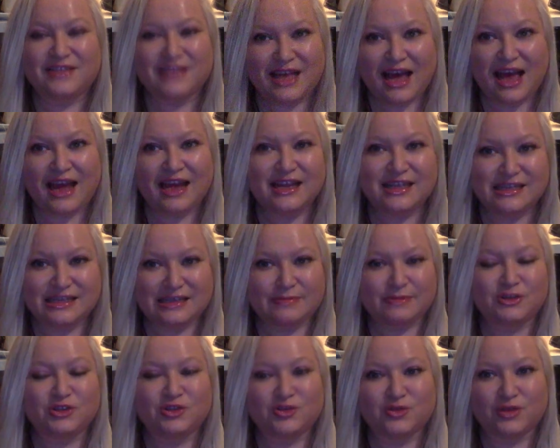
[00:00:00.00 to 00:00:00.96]
the highest
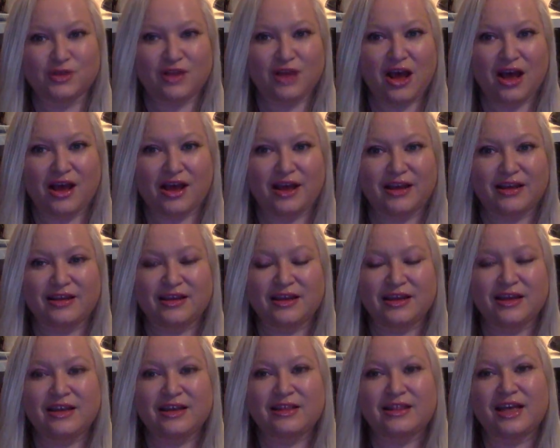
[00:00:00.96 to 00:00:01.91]
spiritual law
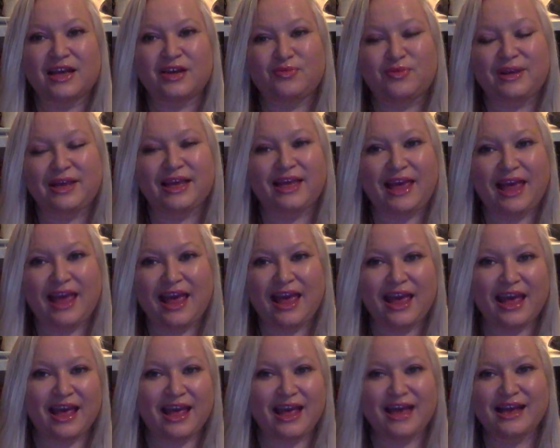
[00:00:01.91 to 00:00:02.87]
that we
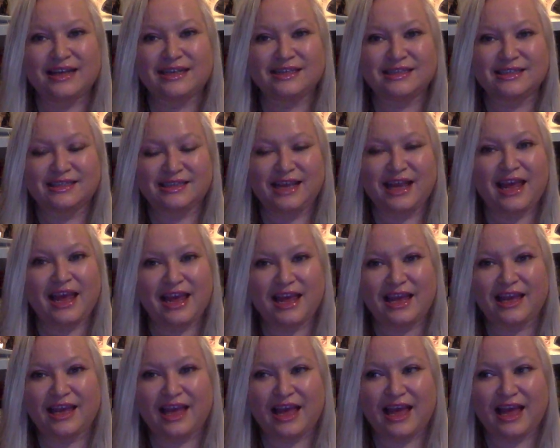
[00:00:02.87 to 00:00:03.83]
can
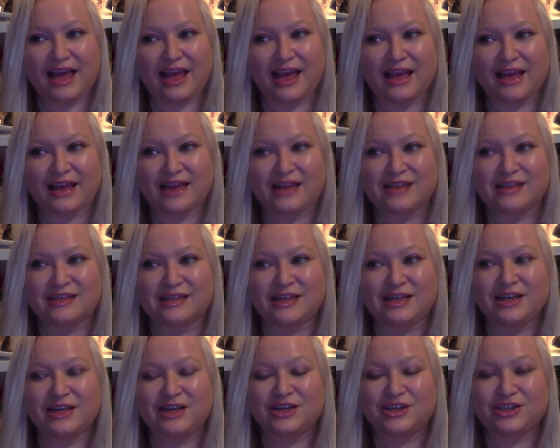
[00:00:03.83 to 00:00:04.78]
take and
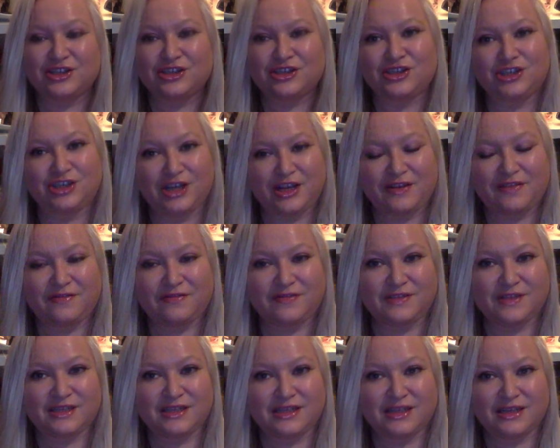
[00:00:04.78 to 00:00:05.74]

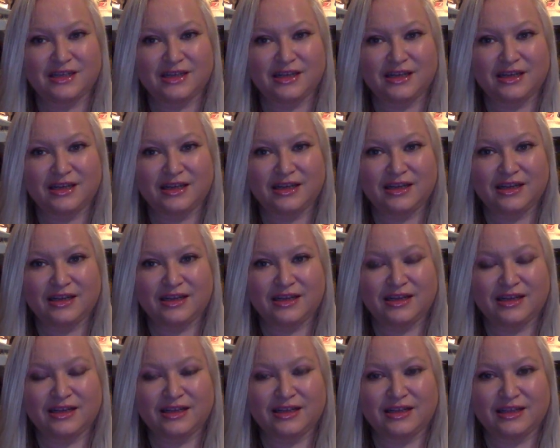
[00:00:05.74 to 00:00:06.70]
shift
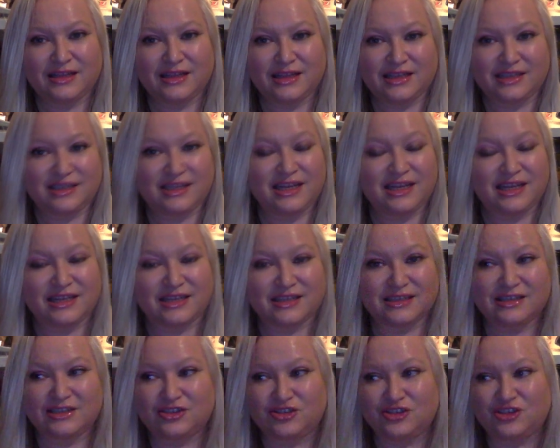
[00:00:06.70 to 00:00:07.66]
these
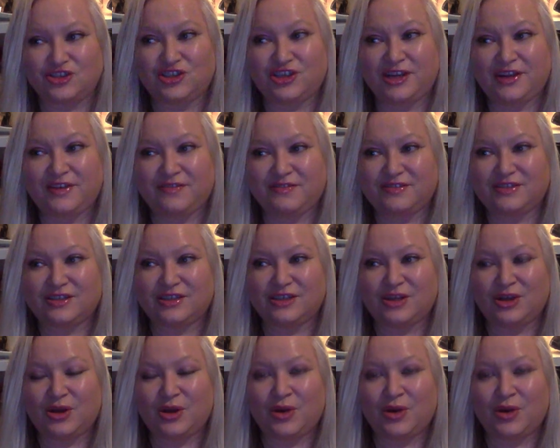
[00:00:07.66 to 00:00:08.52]
things, shift